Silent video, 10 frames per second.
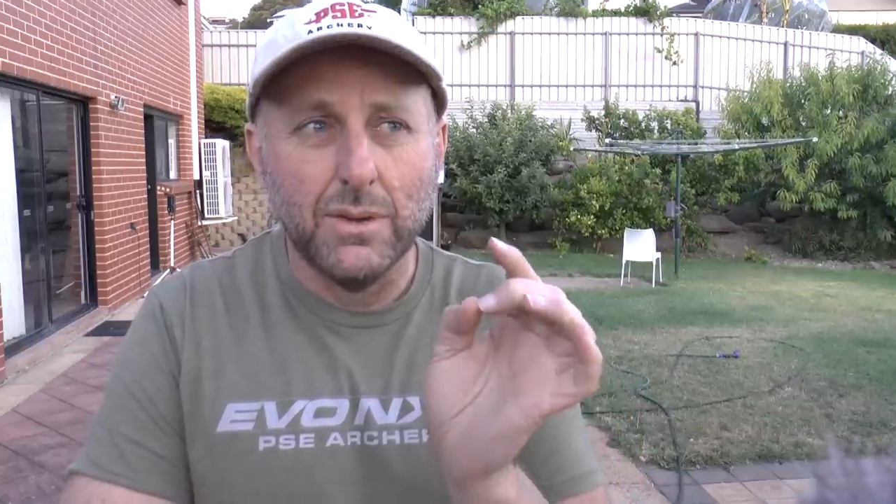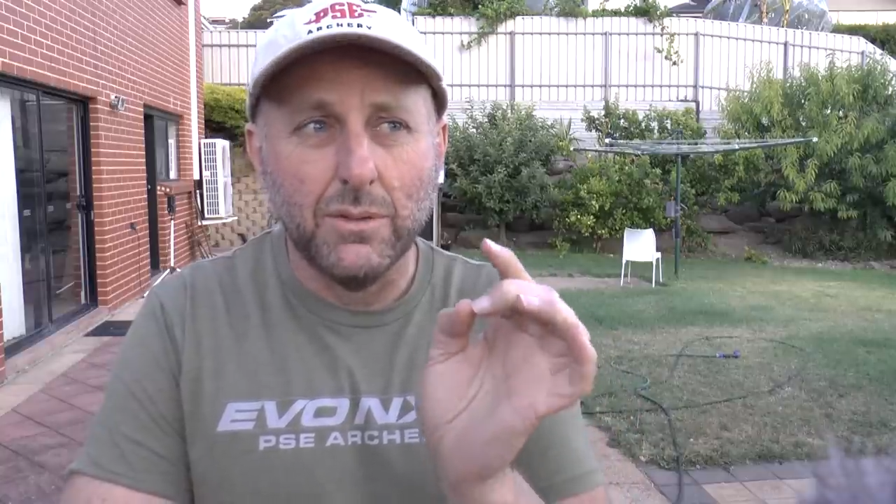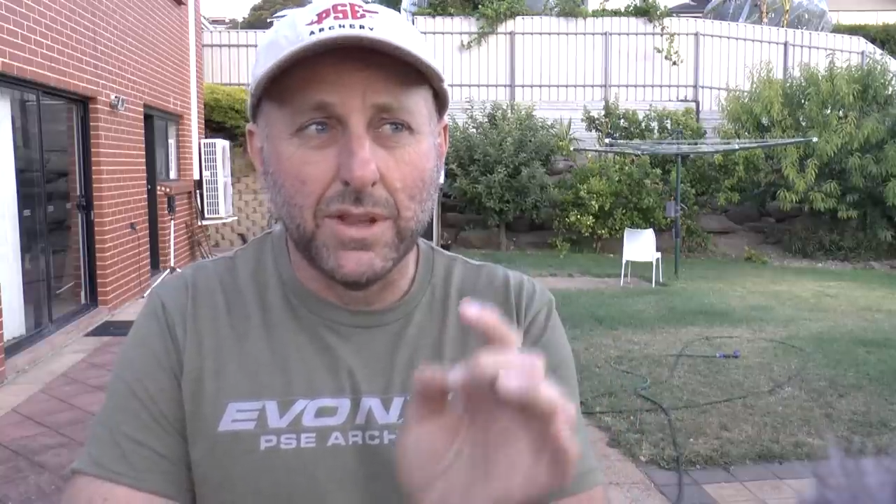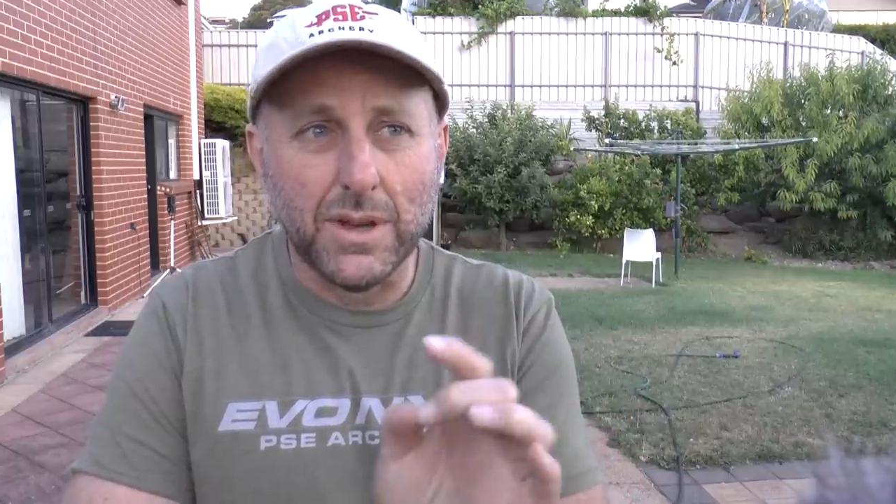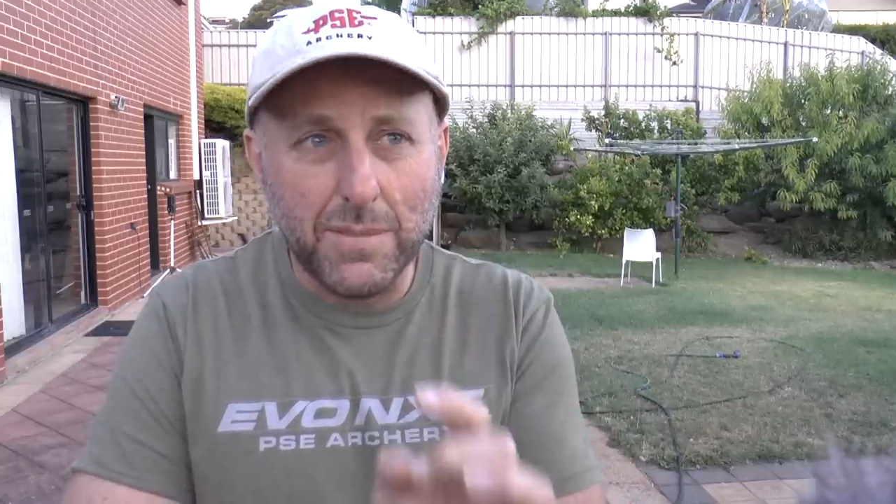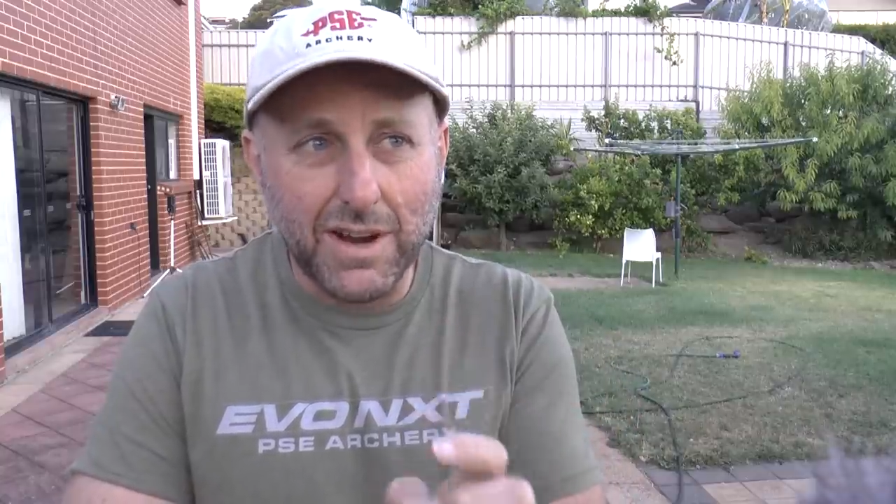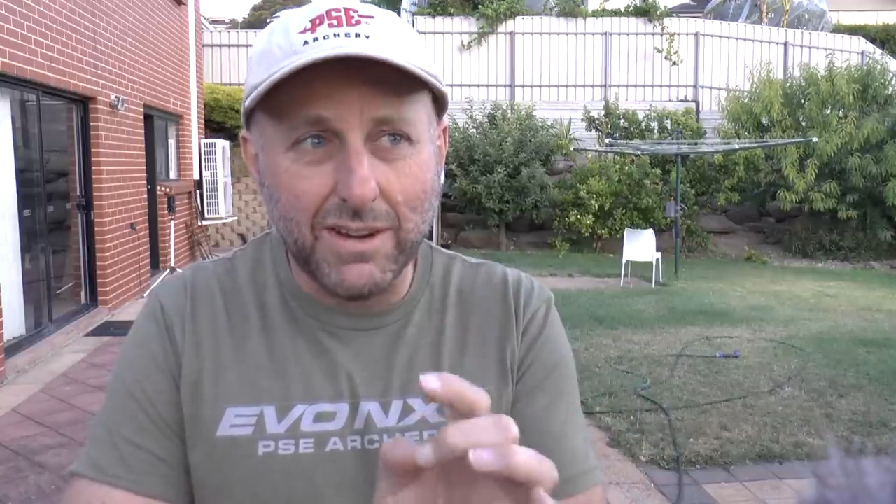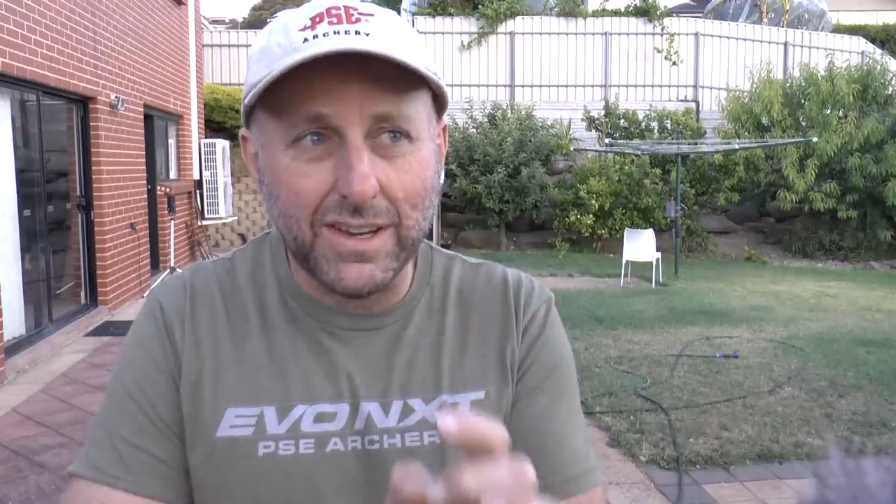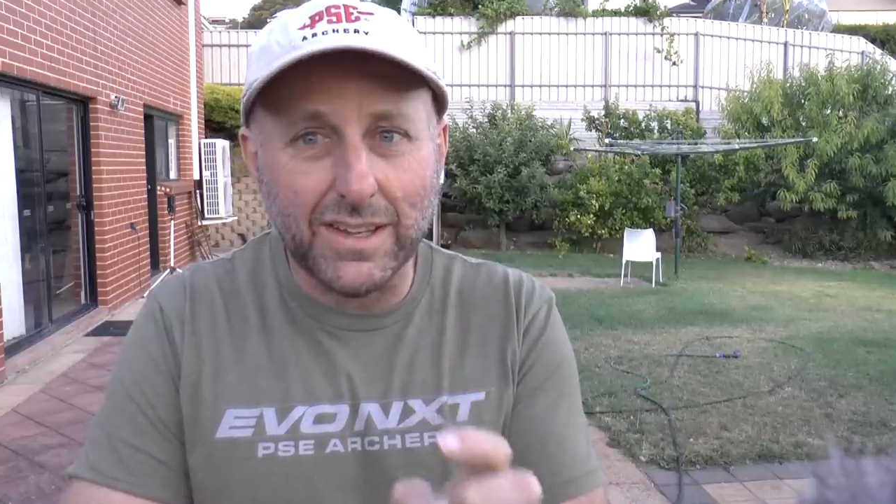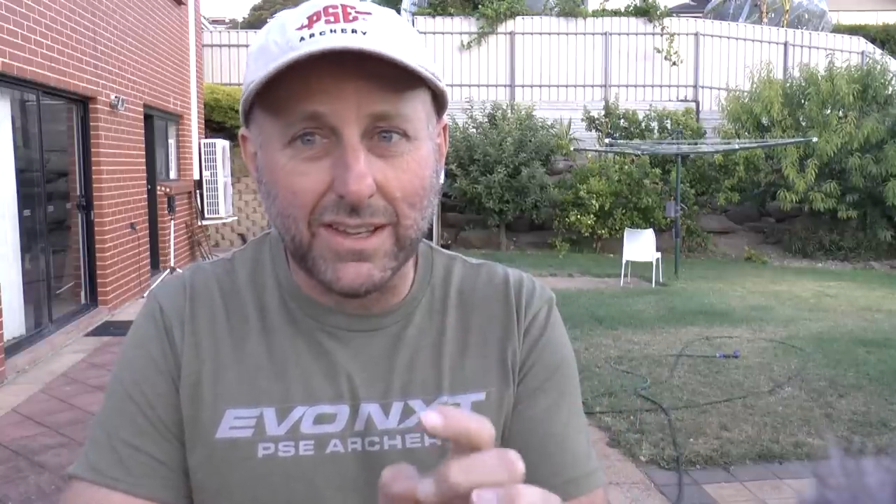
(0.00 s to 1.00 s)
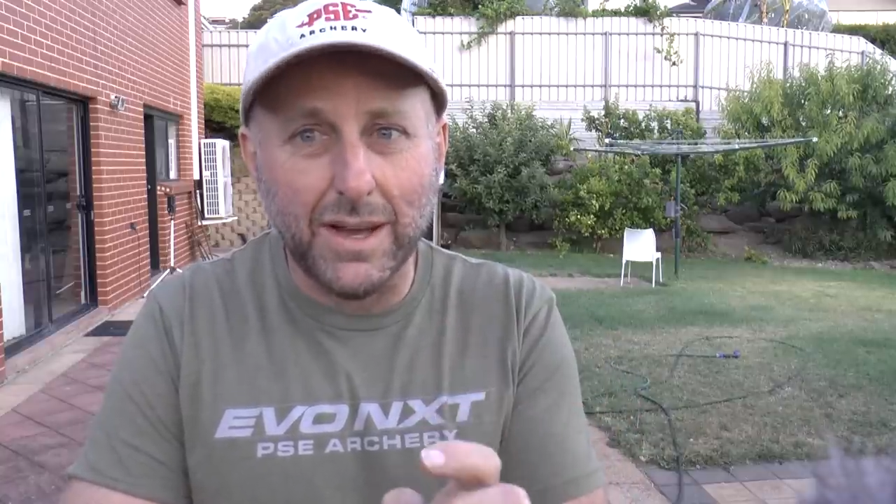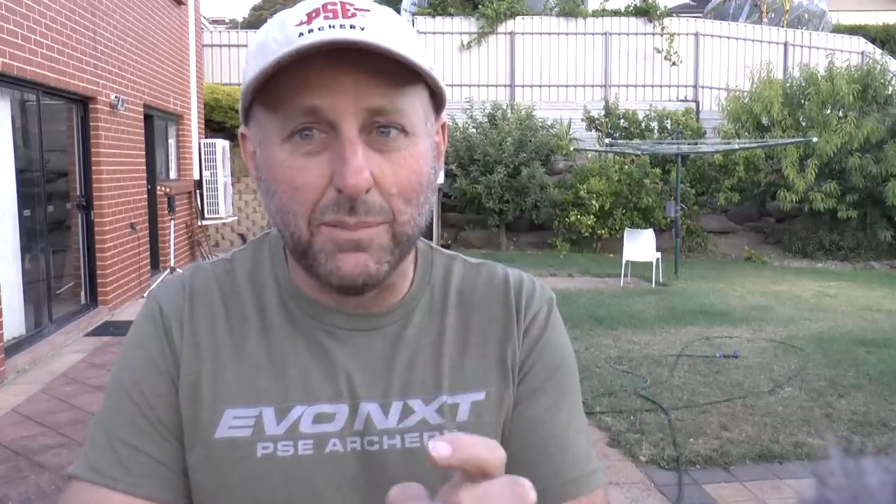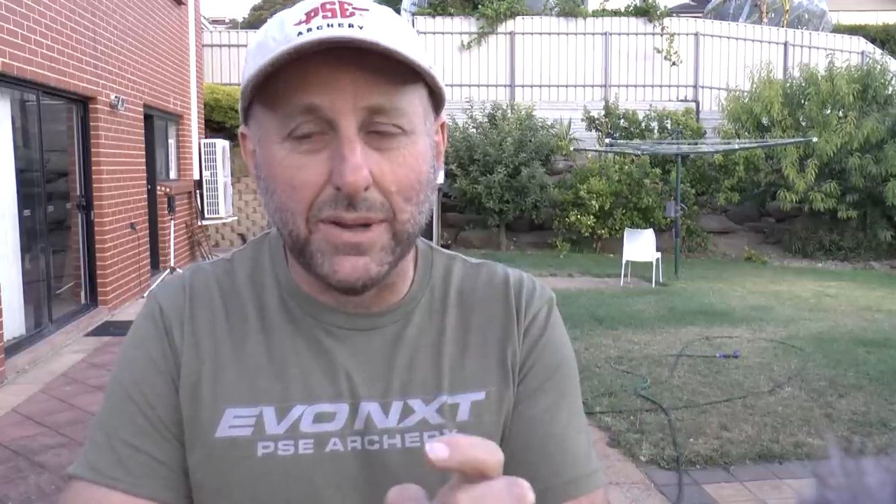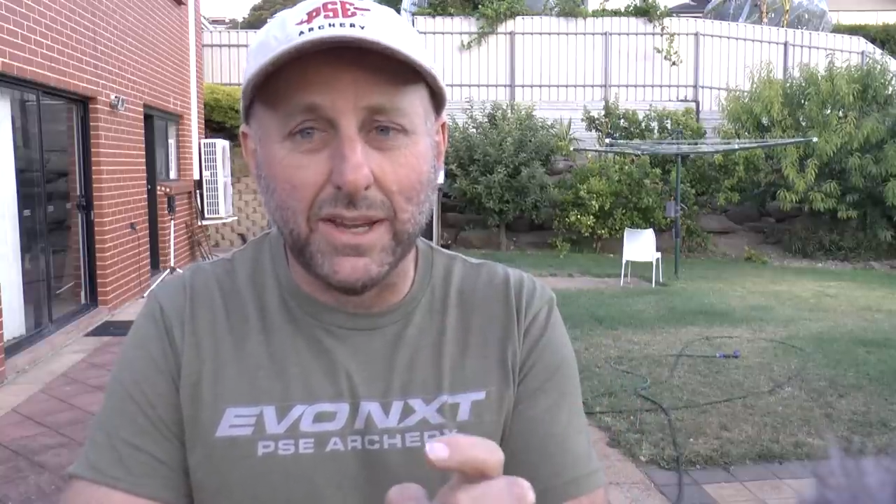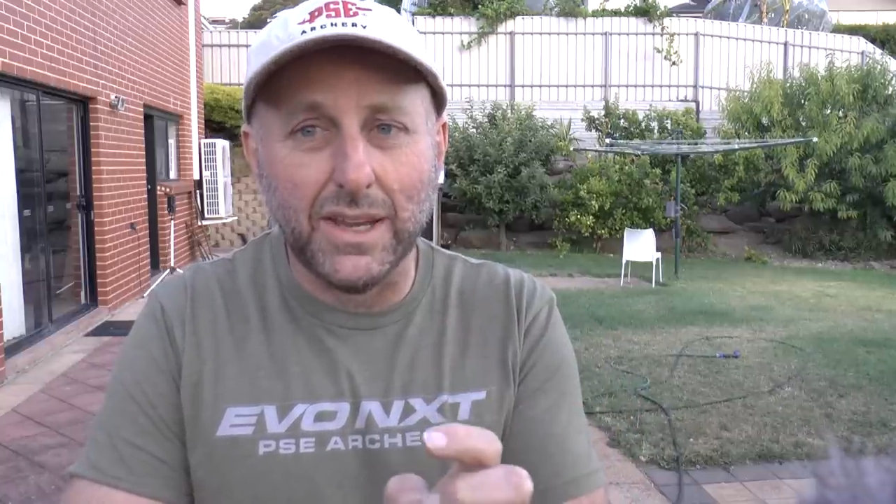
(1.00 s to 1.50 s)
with an American
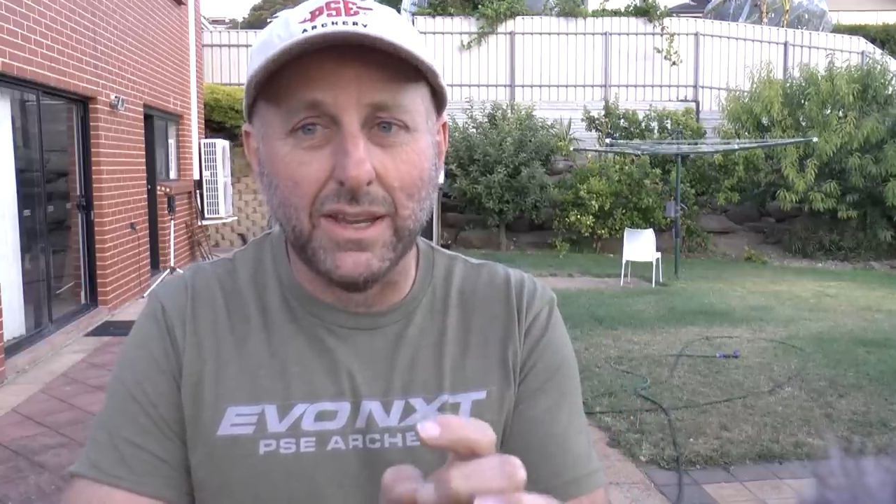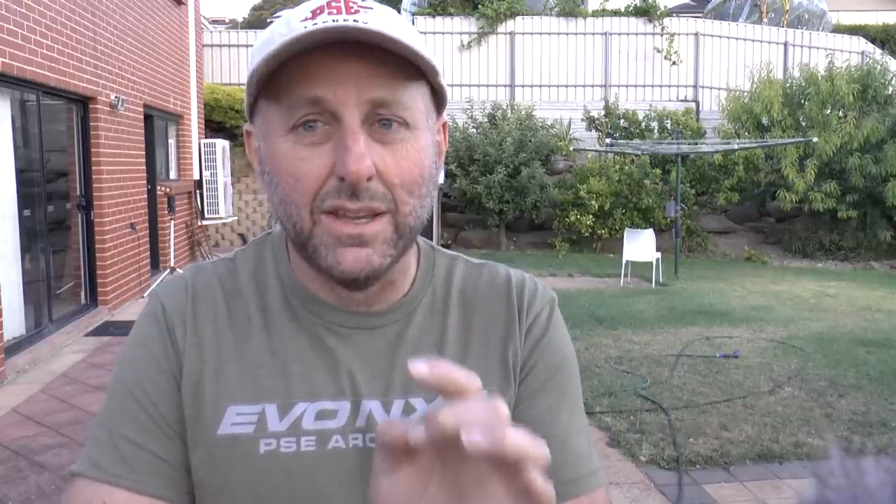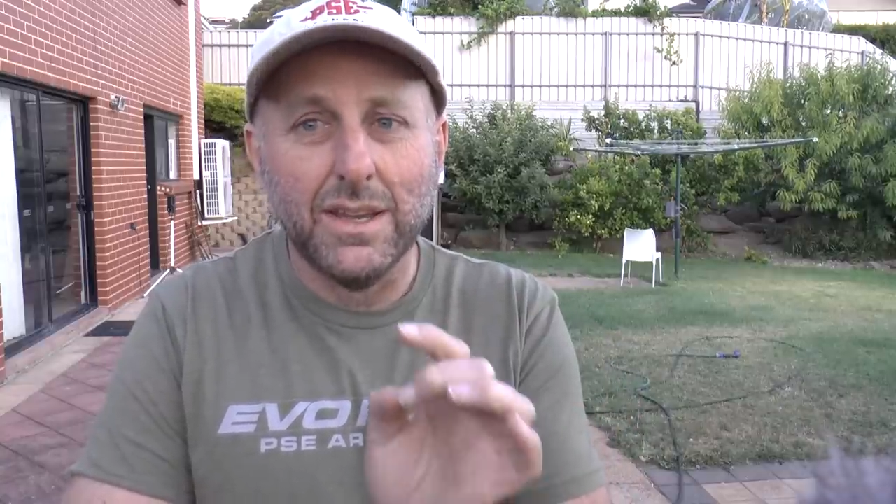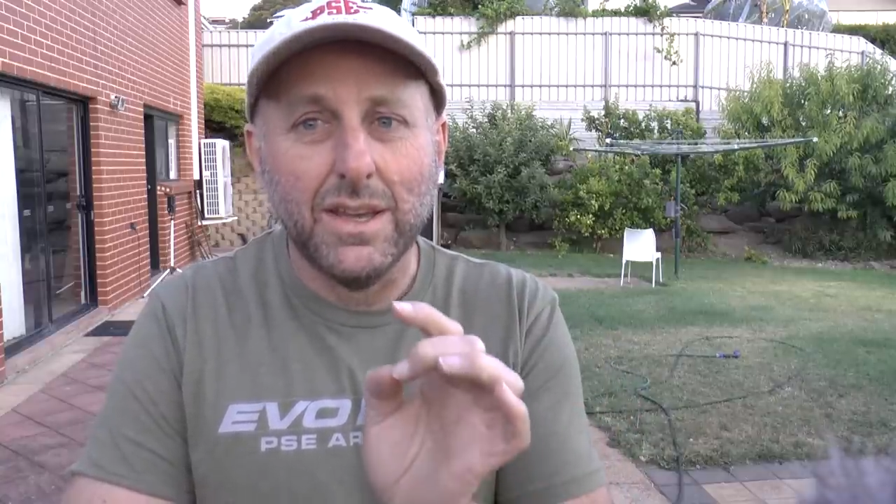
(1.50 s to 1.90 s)
company